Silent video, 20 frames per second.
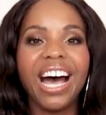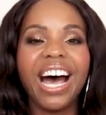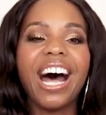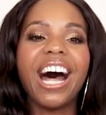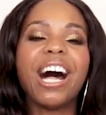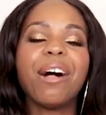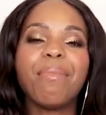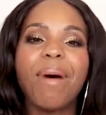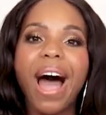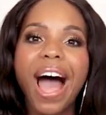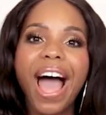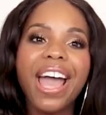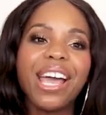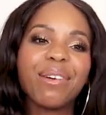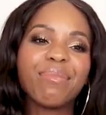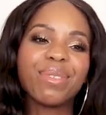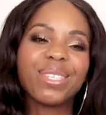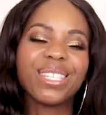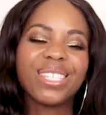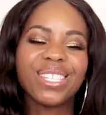I
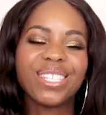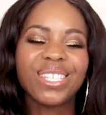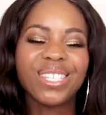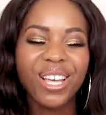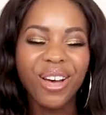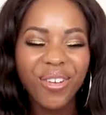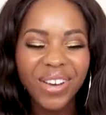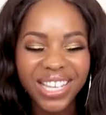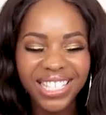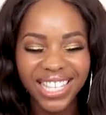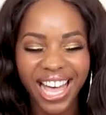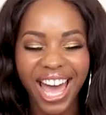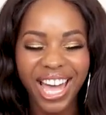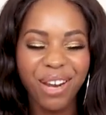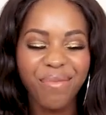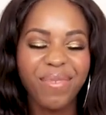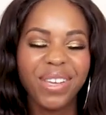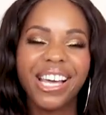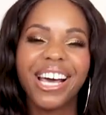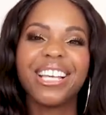am so
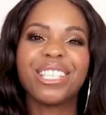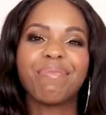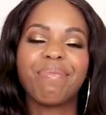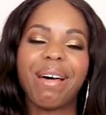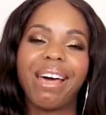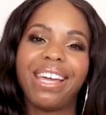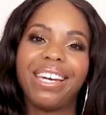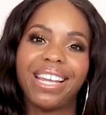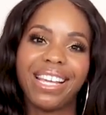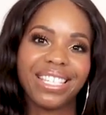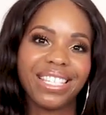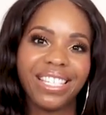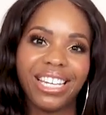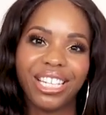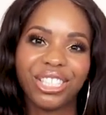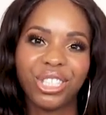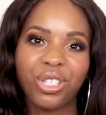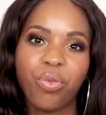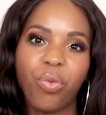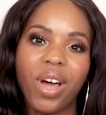excited because my
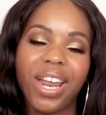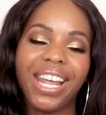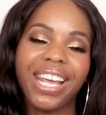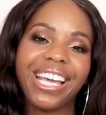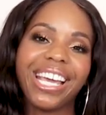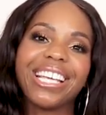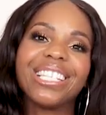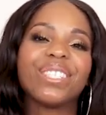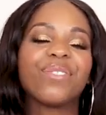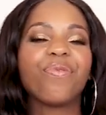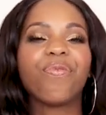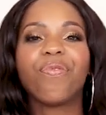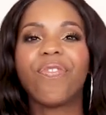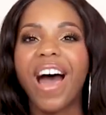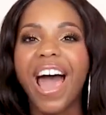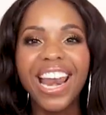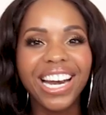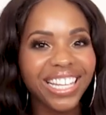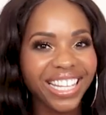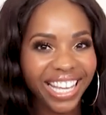destination wedding is
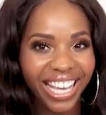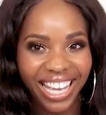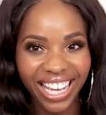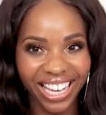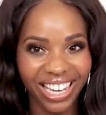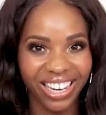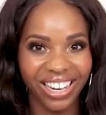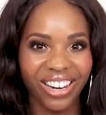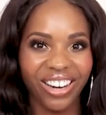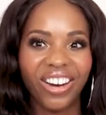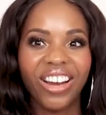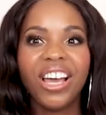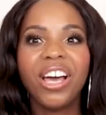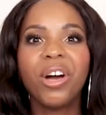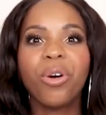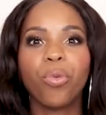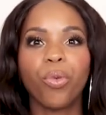finally here.